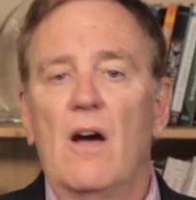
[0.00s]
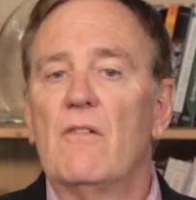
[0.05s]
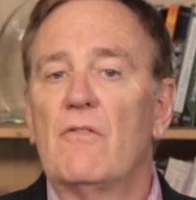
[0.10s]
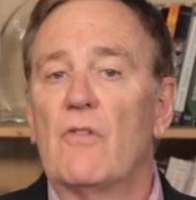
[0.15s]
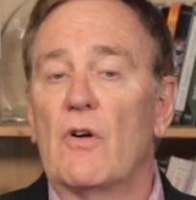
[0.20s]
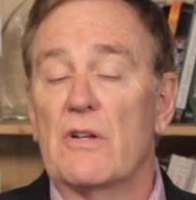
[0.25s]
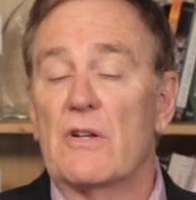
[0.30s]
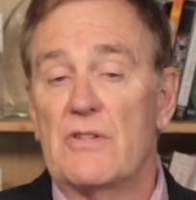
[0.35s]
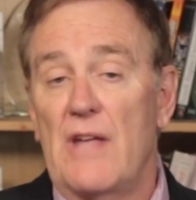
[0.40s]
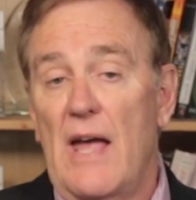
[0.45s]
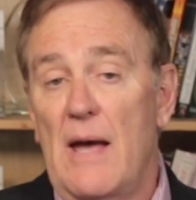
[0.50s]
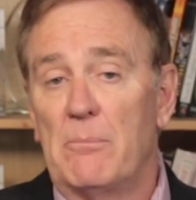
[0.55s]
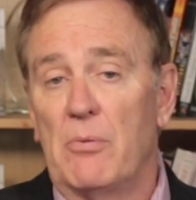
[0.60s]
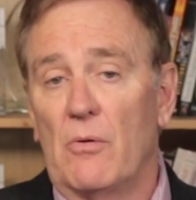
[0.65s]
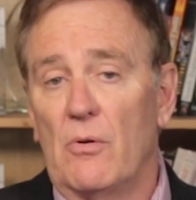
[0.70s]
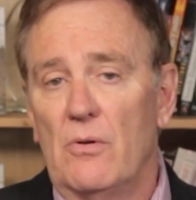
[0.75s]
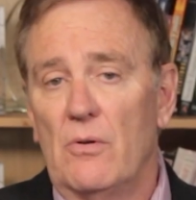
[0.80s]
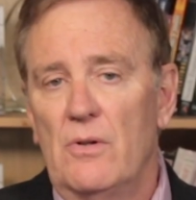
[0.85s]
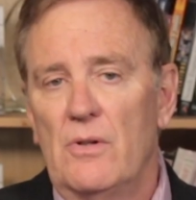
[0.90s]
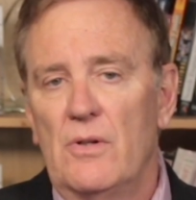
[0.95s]
For
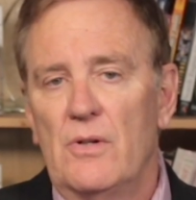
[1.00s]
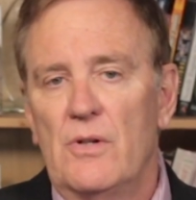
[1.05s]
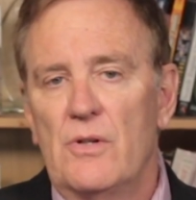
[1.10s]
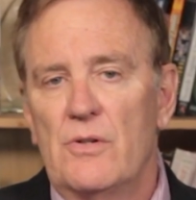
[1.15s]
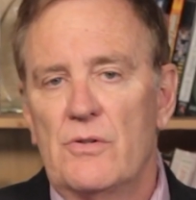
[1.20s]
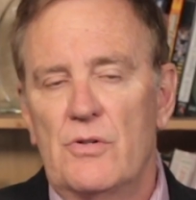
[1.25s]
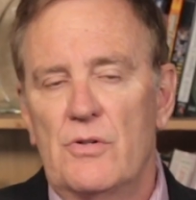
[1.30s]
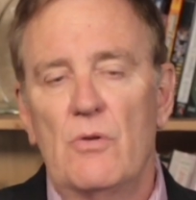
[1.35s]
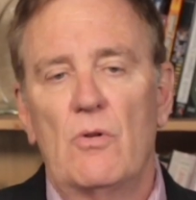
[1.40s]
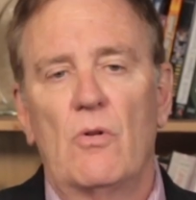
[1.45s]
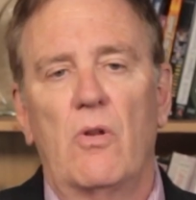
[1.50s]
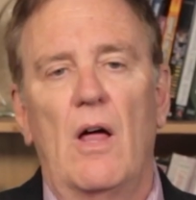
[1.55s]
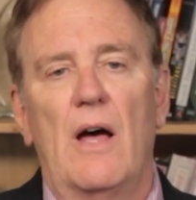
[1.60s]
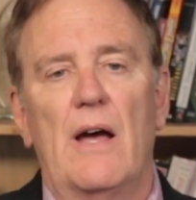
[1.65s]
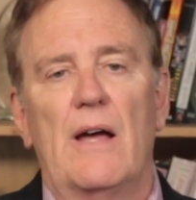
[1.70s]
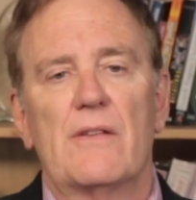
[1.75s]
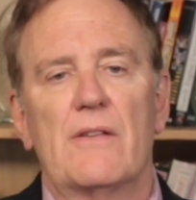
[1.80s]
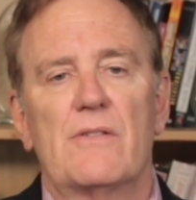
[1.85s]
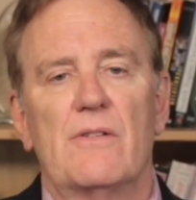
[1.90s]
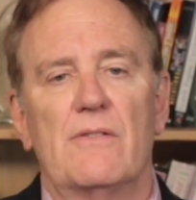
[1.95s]
example, 2
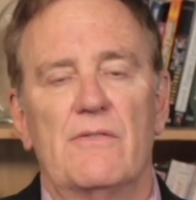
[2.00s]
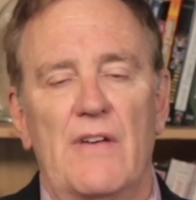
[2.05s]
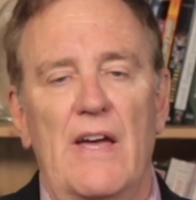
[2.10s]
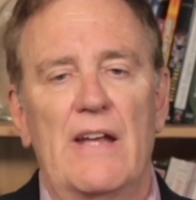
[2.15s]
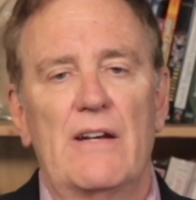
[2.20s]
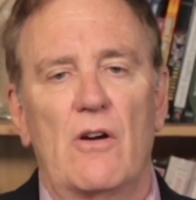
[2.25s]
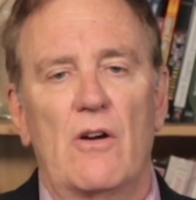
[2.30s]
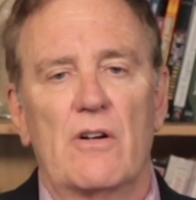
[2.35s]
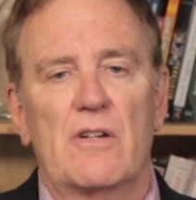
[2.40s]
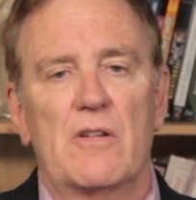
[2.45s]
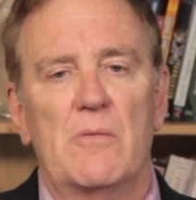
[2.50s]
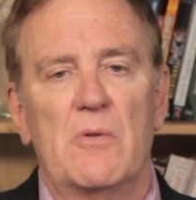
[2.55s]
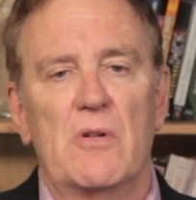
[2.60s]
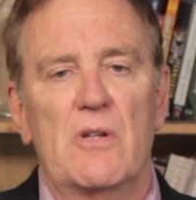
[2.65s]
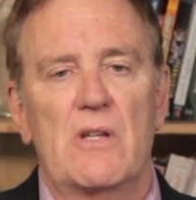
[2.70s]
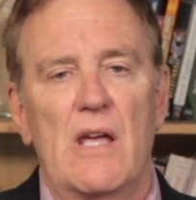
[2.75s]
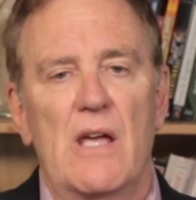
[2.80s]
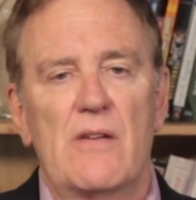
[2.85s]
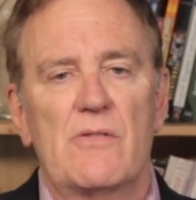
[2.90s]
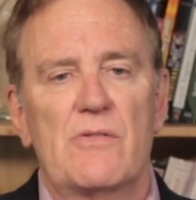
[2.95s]
clients of Vanguard
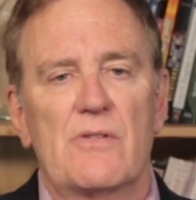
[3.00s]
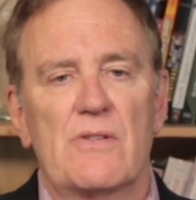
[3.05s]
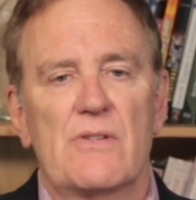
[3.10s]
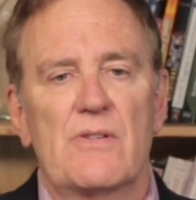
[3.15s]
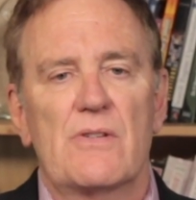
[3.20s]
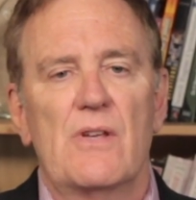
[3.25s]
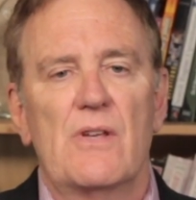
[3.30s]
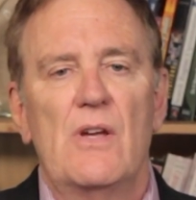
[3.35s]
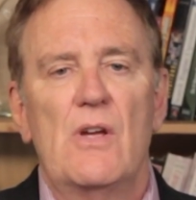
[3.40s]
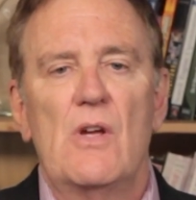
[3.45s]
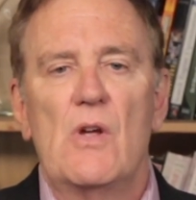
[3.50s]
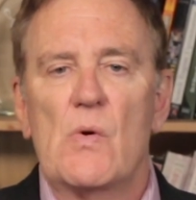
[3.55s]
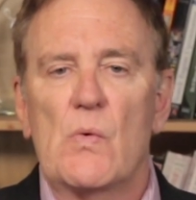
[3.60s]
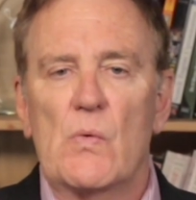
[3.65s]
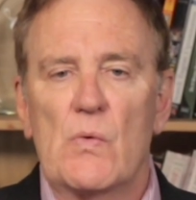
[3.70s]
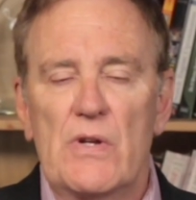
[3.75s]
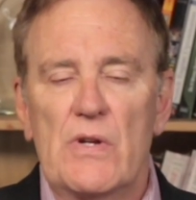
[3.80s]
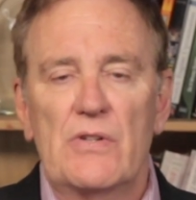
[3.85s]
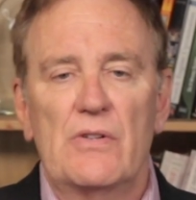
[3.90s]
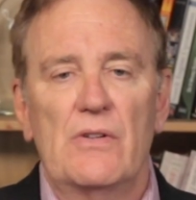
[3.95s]
Communications
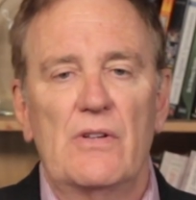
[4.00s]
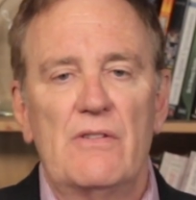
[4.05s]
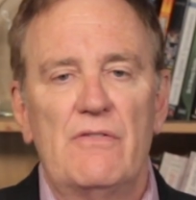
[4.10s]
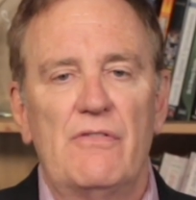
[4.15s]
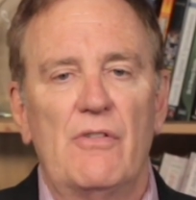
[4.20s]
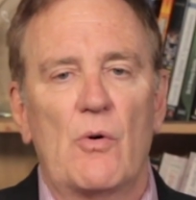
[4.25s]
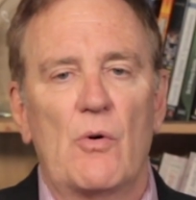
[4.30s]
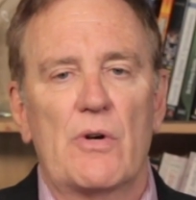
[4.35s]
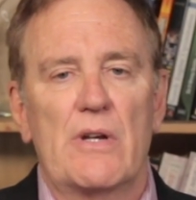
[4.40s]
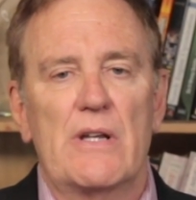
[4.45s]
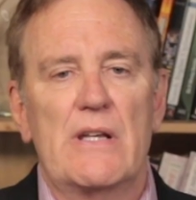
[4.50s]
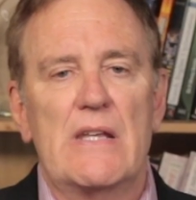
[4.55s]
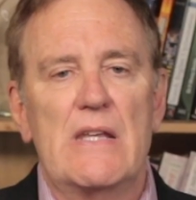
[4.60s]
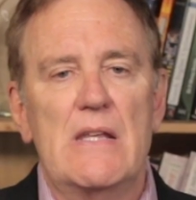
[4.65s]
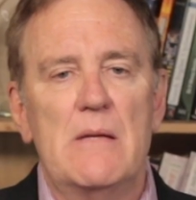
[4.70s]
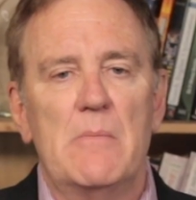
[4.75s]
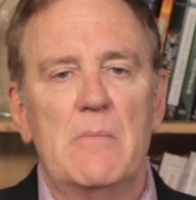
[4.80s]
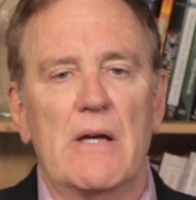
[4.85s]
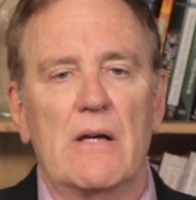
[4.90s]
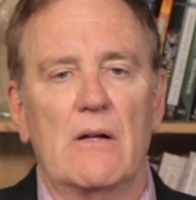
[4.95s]
recently forwarded
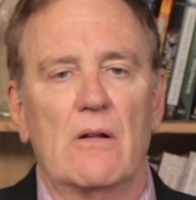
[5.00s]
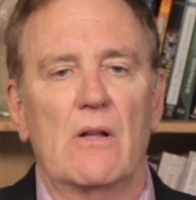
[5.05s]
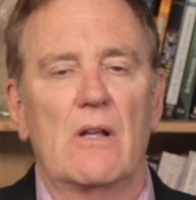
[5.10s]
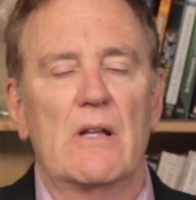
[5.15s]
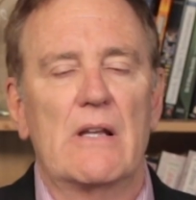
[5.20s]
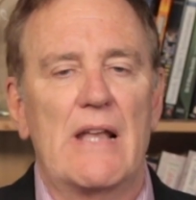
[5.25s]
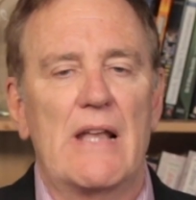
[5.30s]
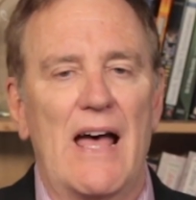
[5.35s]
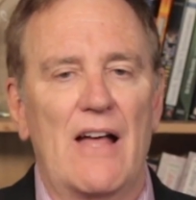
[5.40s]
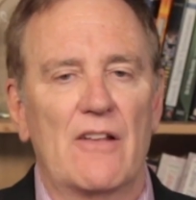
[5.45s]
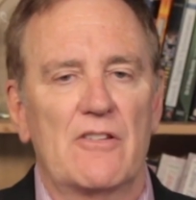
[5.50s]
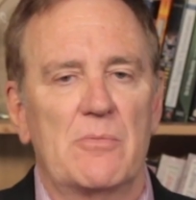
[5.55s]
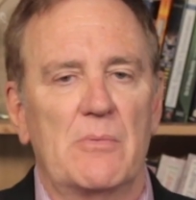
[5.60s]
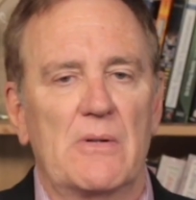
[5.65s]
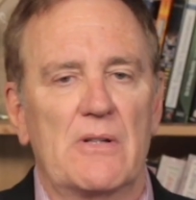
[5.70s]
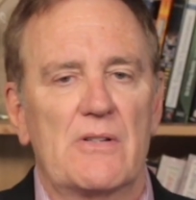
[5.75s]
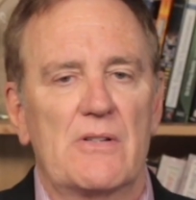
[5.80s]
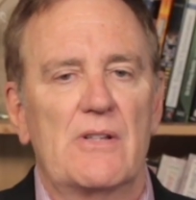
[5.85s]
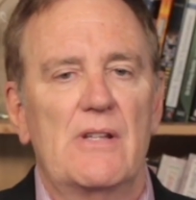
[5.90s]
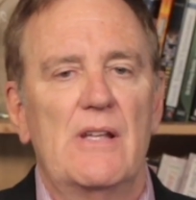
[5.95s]
email
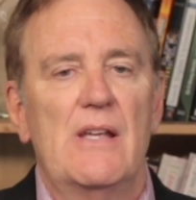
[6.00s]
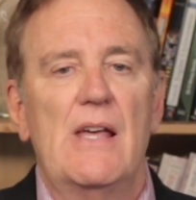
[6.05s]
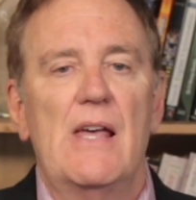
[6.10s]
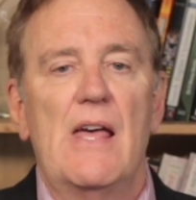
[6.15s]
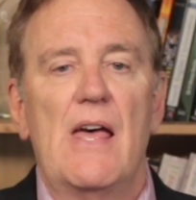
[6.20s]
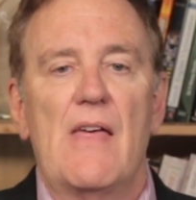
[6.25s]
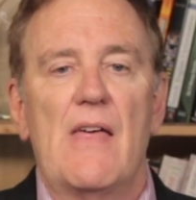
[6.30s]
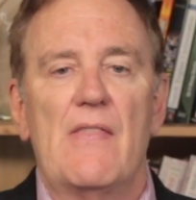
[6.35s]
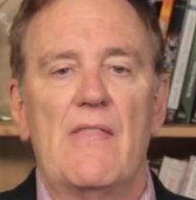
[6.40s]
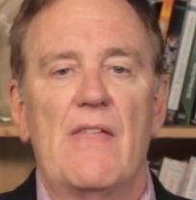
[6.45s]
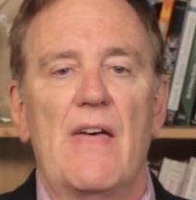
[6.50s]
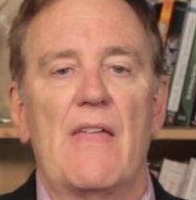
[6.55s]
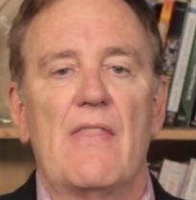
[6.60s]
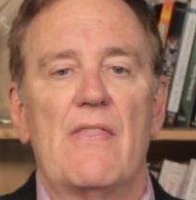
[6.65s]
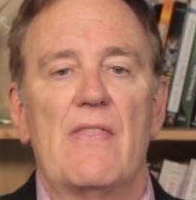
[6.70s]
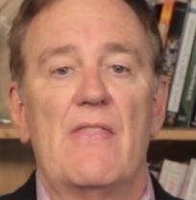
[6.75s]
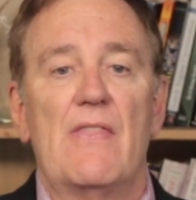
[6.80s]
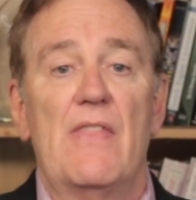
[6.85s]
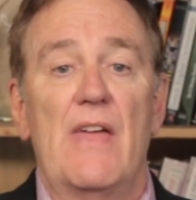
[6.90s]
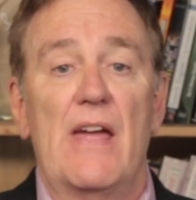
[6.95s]
announcements
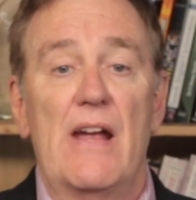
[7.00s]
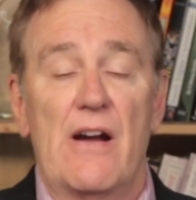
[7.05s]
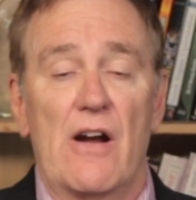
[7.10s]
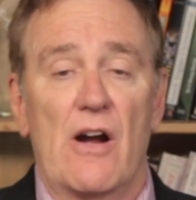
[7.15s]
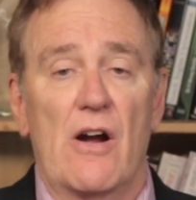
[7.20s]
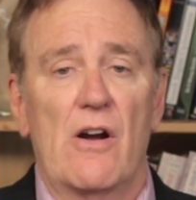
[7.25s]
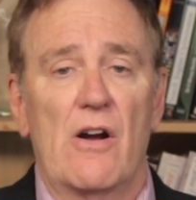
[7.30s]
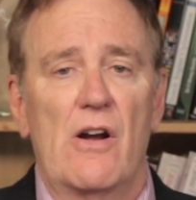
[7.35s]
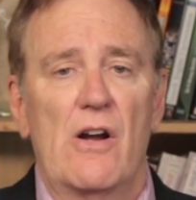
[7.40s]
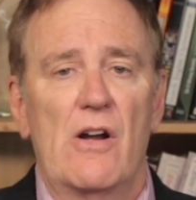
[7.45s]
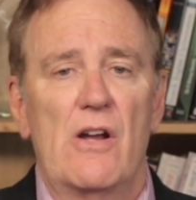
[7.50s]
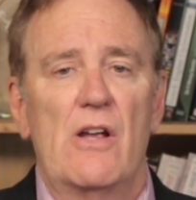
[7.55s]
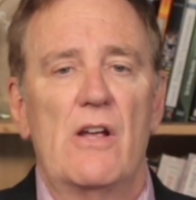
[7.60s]
that their